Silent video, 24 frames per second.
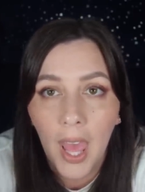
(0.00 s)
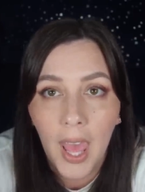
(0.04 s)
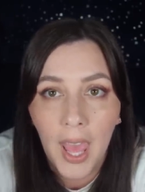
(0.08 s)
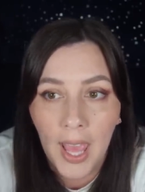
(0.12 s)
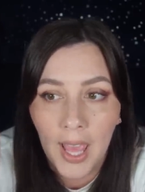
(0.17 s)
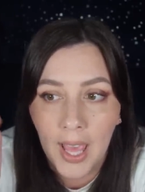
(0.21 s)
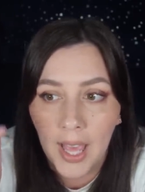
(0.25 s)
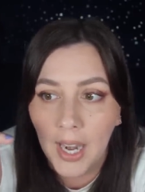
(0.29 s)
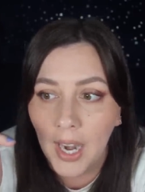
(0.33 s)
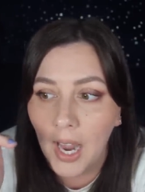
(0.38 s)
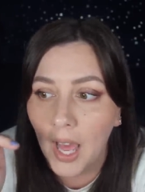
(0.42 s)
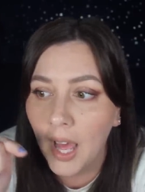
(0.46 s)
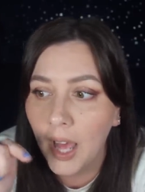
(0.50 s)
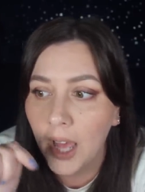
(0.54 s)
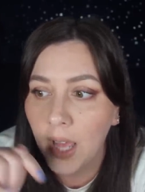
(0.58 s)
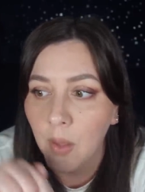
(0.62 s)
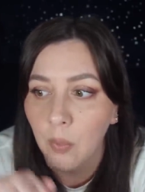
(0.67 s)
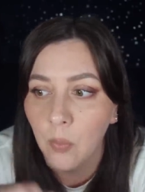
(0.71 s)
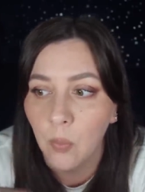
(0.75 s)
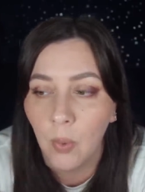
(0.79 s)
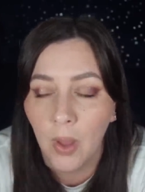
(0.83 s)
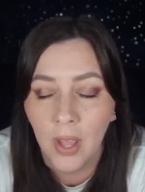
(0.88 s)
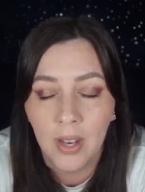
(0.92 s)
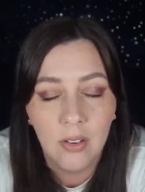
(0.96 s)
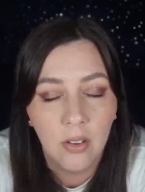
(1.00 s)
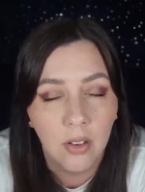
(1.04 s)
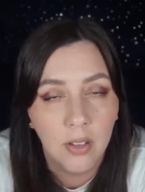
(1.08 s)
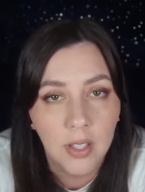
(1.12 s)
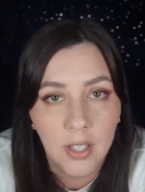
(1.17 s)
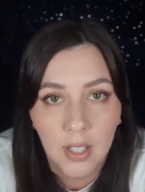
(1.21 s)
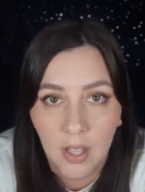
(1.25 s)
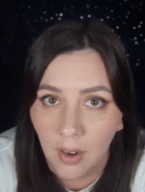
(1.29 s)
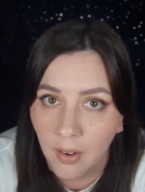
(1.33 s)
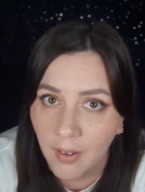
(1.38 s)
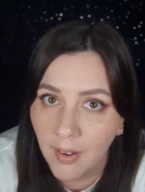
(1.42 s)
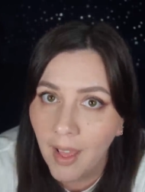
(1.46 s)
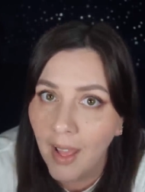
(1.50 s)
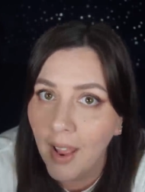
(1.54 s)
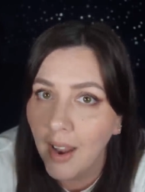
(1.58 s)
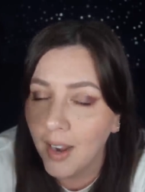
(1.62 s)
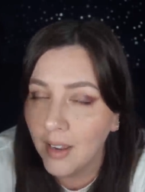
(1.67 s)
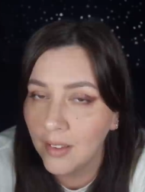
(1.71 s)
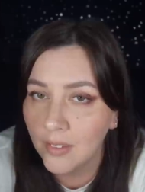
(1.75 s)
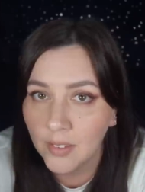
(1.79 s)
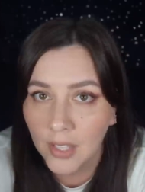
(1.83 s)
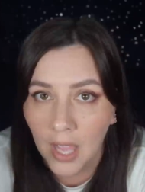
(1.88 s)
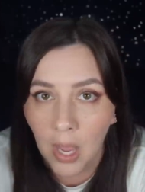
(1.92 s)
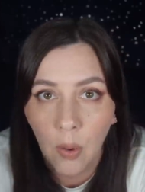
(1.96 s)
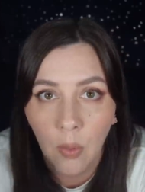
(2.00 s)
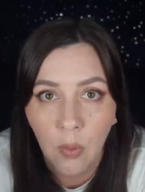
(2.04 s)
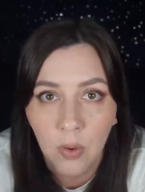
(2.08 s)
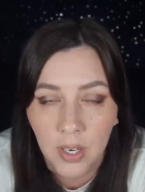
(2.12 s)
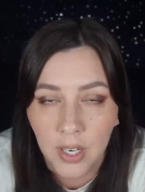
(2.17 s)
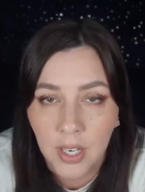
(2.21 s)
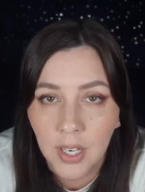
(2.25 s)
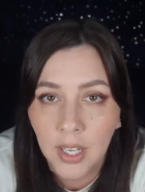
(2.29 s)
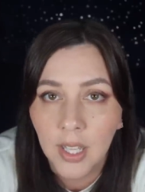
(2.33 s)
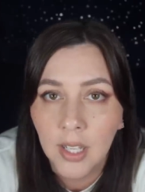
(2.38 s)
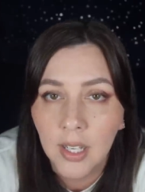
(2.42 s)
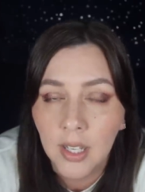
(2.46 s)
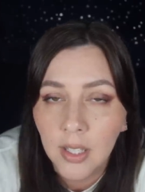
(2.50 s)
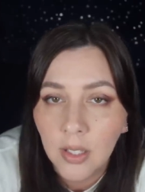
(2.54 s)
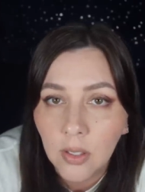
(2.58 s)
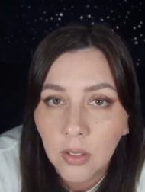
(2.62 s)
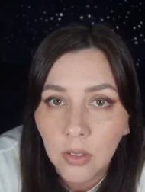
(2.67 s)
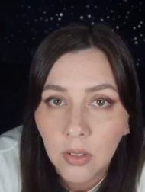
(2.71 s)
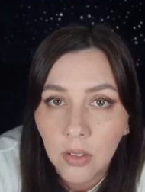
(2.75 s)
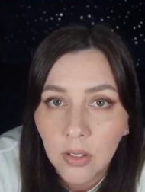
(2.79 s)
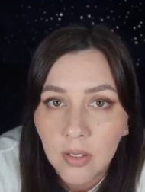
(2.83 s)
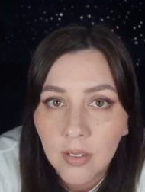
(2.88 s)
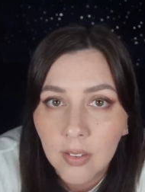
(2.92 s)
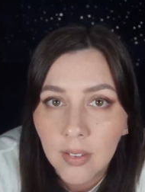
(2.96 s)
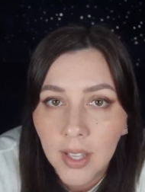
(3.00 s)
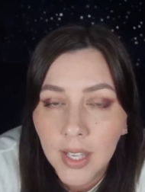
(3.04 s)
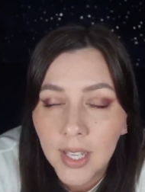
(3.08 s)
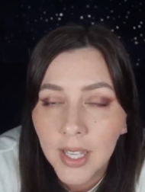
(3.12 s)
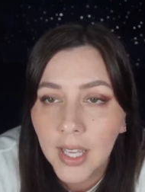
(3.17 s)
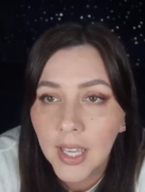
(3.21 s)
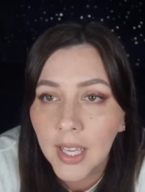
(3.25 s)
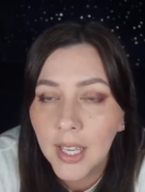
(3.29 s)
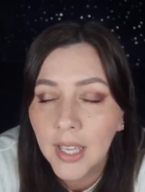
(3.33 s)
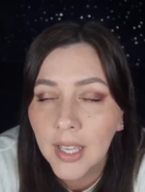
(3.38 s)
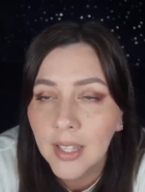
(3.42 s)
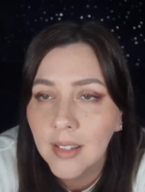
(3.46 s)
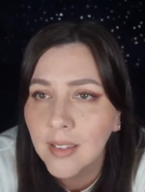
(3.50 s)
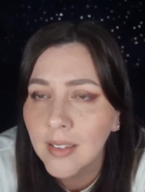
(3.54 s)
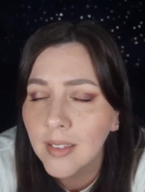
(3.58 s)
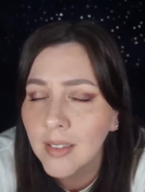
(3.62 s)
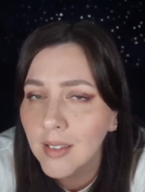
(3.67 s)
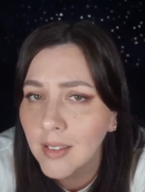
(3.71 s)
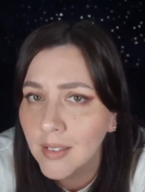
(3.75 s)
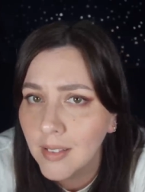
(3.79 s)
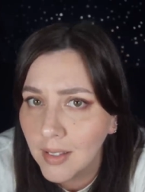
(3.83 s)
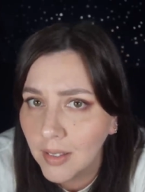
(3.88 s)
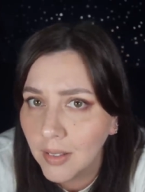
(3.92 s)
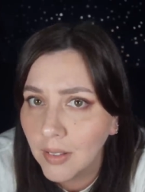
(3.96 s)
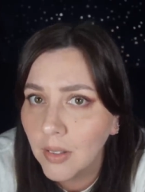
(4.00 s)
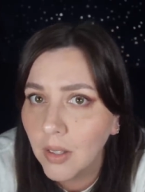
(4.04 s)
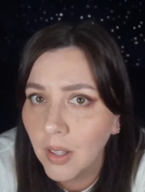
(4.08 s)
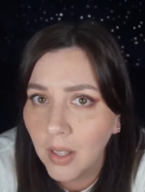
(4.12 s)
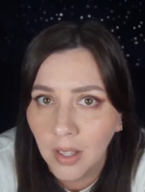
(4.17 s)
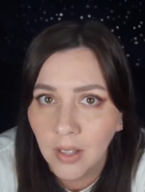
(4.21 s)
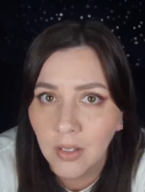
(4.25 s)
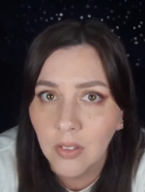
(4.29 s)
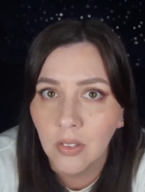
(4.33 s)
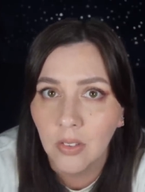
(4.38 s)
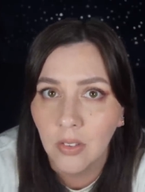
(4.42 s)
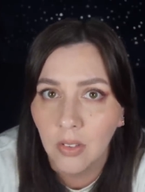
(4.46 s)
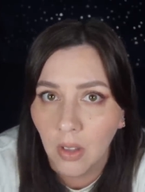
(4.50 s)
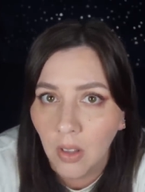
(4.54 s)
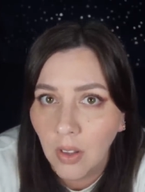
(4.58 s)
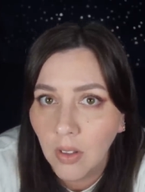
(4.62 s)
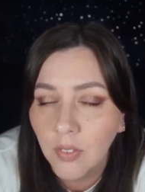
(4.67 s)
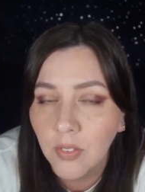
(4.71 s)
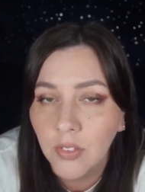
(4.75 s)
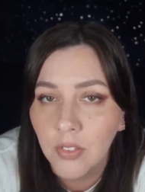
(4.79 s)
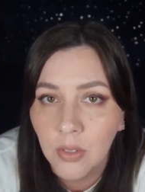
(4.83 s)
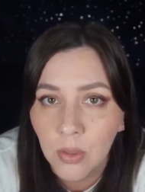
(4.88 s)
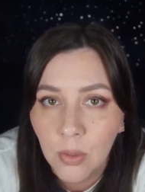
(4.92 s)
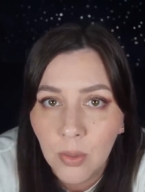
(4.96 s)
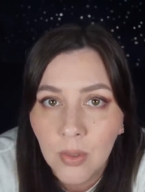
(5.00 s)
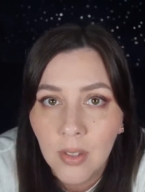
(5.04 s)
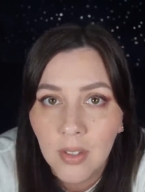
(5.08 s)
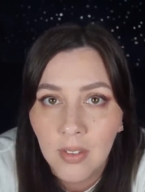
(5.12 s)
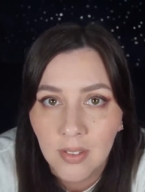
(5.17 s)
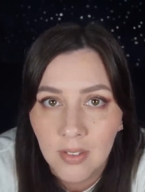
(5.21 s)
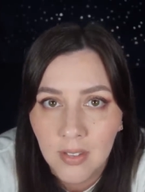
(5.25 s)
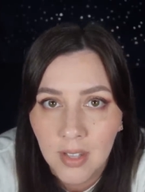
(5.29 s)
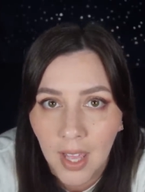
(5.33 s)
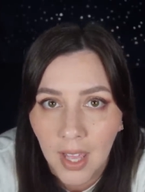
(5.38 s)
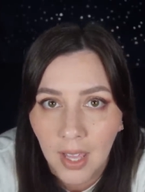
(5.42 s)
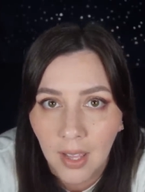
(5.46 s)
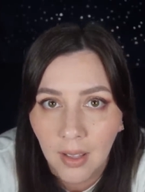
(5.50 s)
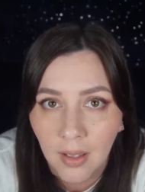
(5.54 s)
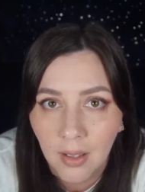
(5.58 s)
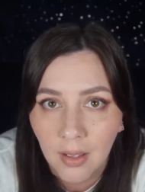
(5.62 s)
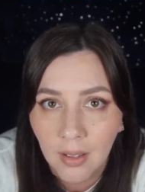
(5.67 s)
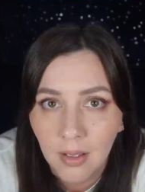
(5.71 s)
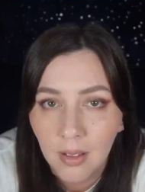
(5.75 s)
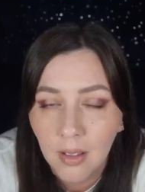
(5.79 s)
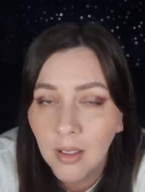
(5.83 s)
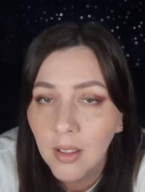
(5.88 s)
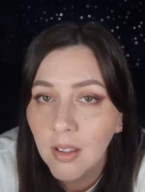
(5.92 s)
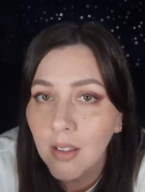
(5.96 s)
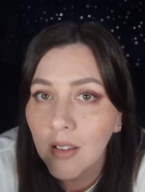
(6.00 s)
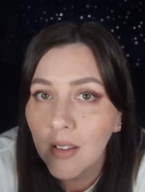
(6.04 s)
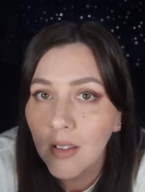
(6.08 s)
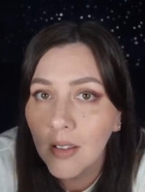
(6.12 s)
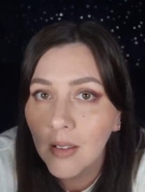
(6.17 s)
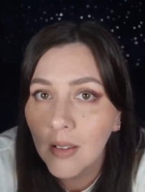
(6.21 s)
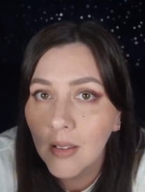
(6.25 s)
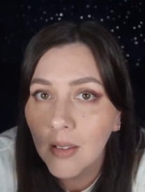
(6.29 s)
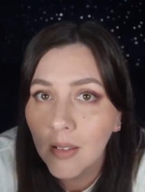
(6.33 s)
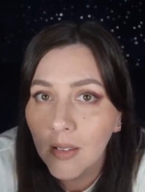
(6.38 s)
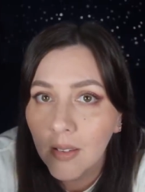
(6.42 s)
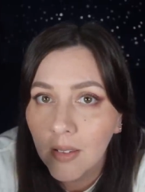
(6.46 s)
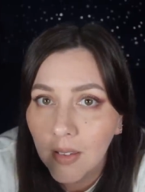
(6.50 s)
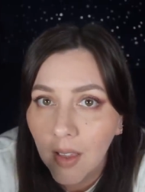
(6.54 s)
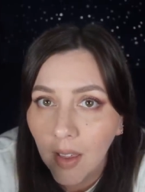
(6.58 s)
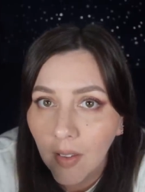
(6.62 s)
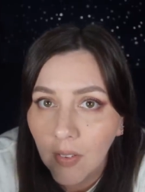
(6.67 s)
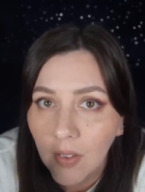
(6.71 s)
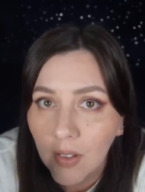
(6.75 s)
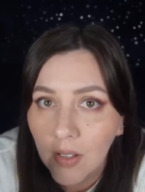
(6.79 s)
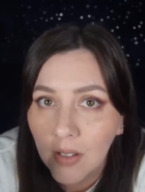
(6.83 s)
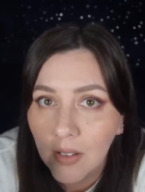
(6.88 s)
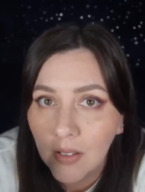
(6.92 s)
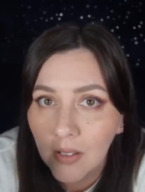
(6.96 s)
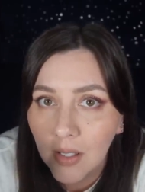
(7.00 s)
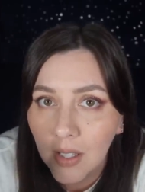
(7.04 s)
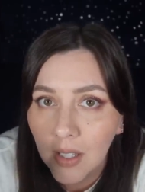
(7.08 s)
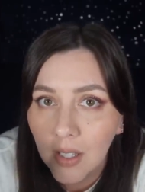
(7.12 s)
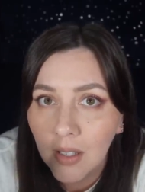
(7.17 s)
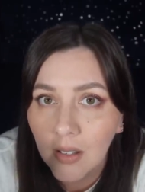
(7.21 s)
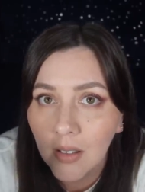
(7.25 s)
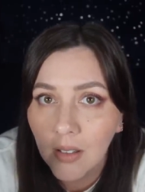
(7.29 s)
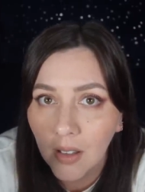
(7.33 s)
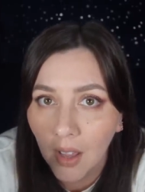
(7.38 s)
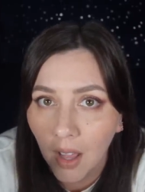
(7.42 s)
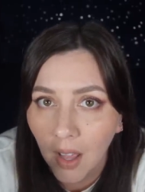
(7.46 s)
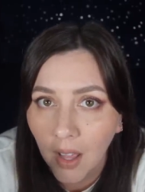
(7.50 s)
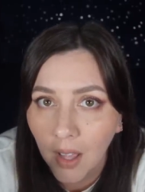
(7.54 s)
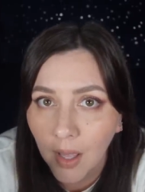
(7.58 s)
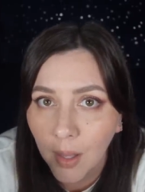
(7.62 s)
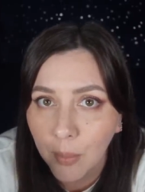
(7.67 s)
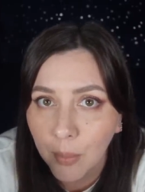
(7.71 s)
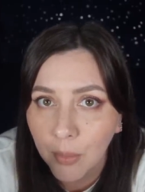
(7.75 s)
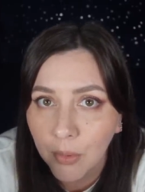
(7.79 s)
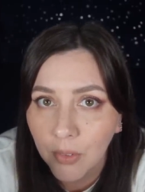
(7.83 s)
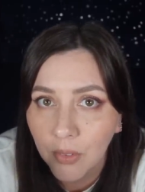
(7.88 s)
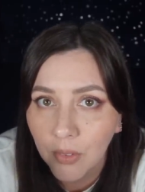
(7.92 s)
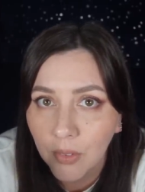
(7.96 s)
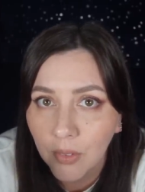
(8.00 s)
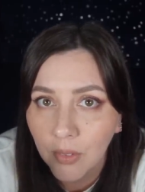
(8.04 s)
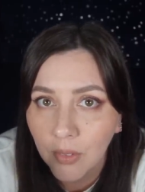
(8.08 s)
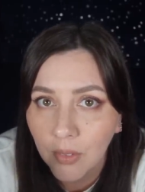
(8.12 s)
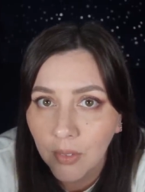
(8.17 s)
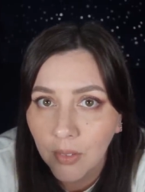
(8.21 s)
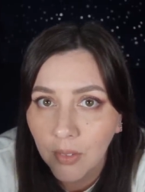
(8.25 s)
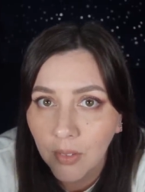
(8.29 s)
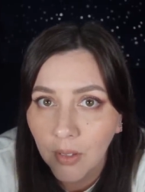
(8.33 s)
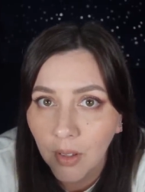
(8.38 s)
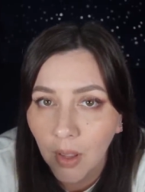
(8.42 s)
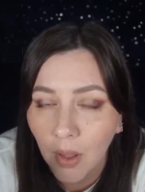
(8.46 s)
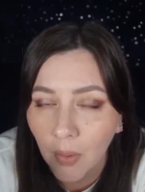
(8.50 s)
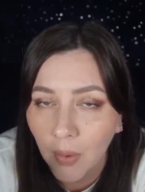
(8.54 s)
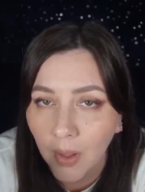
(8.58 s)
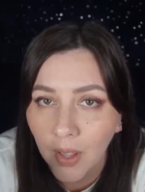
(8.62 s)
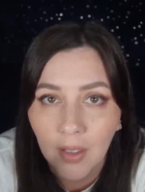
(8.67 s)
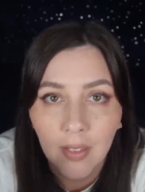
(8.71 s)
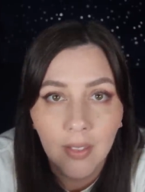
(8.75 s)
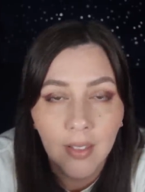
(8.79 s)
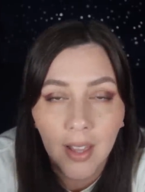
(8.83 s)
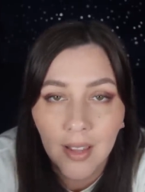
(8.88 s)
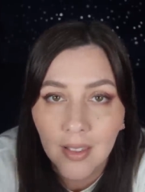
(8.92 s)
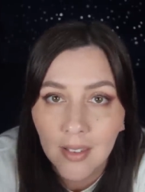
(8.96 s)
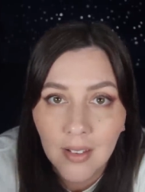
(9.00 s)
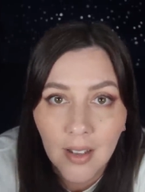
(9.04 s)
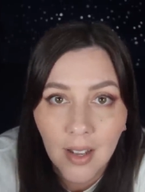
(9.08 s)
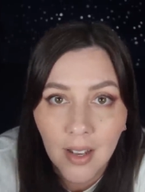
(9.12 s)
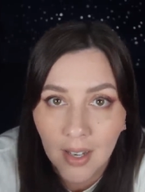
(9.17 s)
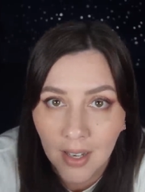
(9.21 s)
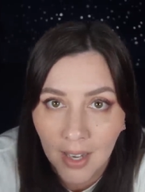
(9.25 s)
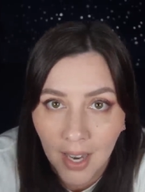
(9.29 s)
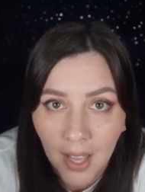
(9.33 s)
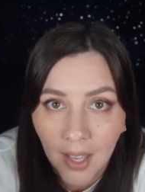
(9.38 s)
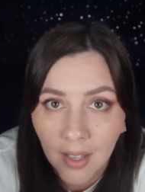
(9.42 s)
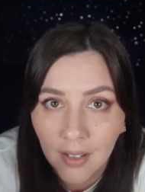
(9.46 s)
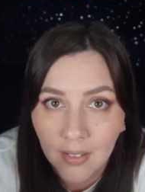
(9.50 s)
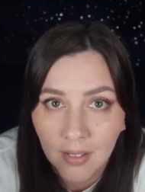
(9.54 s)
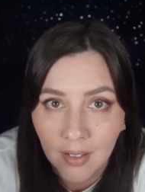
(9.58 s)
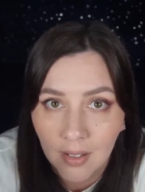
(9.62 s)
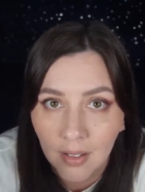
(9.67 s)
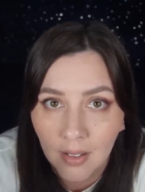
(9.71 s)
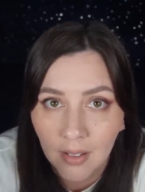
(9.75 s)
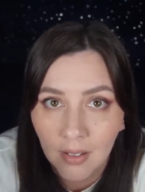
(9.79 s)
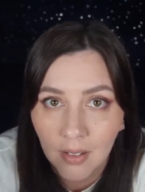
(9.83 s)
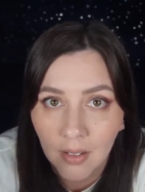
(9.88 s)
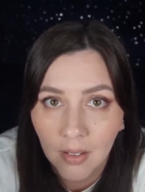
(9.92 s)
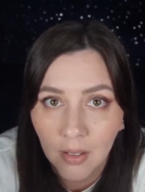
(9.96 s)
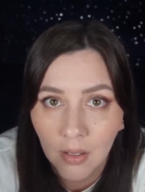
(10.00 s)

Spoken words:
And I went on the internet and I scoured it, and it looks like it's still unsolved to this day. 17 times. Okay, that's not an accident